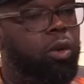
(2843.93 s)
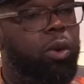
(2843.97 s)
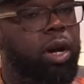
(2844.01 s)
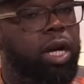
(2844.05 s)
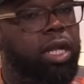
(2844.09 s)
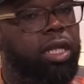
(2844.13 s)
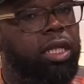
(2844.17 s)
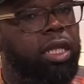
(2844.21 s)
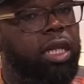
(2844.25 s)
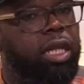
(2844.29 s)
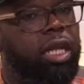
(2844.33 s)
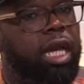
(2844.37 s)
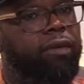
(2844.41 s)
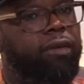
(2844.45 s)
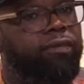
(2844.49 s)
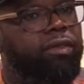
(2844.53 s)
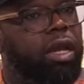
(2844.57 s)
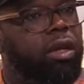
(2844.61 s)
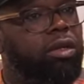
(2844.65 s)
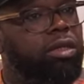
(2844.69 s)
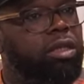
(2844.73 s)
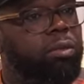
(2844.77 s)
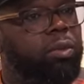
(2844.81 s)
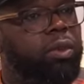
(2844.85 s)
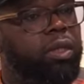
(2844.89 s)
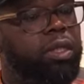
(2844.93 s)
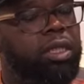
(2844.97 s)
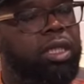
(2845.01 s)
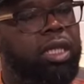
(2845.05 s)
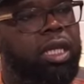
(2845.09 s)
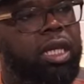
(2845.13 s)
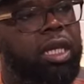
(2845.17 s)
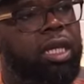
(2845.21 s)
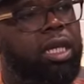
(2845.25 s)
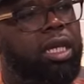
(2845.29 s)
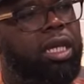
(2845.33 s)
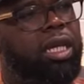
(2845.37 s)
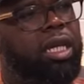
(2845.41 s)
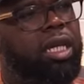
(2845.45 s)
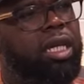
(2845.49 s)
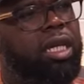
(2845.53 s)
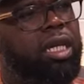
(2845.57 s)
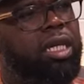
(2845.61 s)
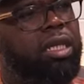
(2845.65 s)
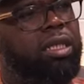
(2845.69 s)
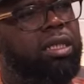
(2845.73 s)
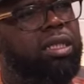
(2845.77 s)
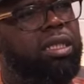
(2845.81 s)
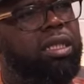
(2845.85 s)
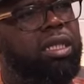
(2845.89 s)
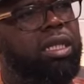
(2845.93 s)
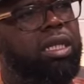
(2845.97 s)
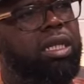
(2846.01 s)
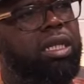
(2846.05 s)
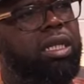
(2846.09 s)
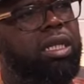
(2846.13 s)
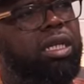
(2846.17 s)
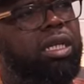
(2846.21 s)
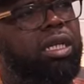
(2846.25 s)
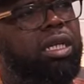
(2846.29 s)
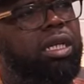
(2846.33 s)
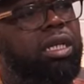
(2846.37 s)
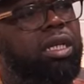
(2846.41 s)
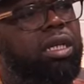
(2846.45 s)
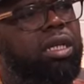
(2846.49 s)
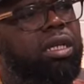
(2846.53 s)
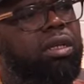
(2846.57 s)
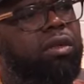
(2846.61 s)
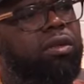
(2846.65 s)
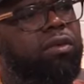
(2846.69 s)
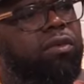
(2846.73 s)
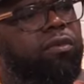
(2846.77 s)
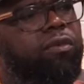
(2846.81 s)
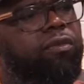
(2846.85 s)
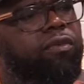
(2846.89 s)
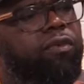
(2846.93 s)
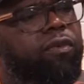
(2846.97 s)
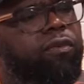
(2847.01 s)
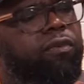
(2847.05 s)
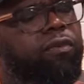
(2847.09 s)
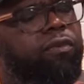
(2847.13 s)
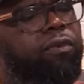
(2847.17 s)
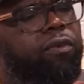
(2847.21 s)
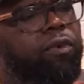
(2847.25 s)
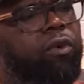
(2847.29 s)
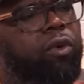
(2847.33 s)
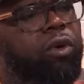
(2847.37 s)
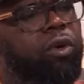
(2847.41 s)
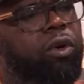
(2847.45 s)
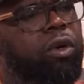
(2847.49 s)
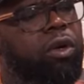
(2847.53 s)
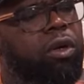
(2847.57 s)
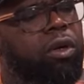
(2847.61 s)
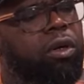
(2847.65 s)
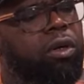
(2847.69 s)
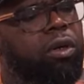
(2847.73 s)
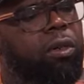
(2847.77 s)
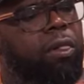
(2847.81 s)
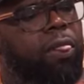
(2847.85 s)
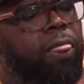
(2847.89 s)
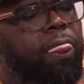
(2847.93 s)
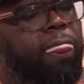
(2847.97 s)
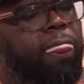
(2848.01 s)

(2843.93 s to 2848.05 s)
quality of life. That was a big thing. And f- for